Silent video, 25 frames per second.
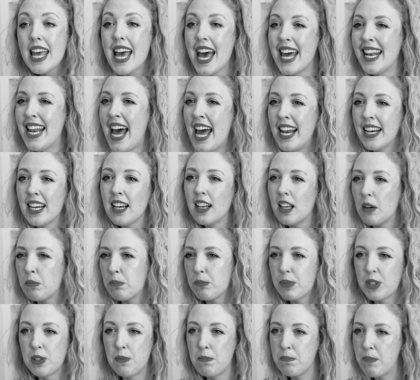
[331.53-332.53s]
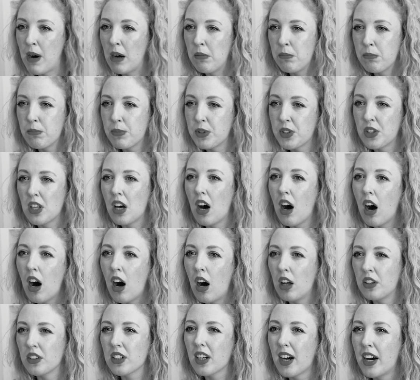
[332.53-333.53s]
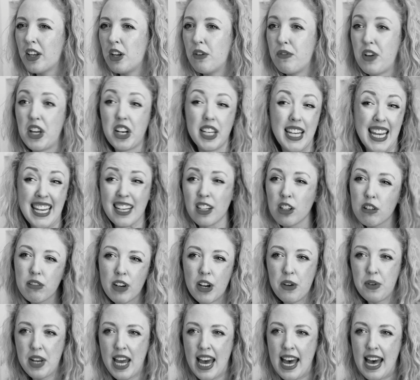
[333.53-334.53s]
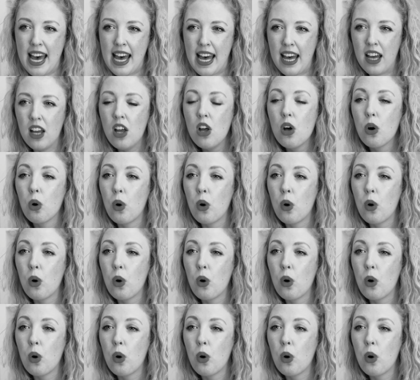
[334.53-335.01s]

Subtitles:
and any lumps and bumps that aren't kind of an ingrown hair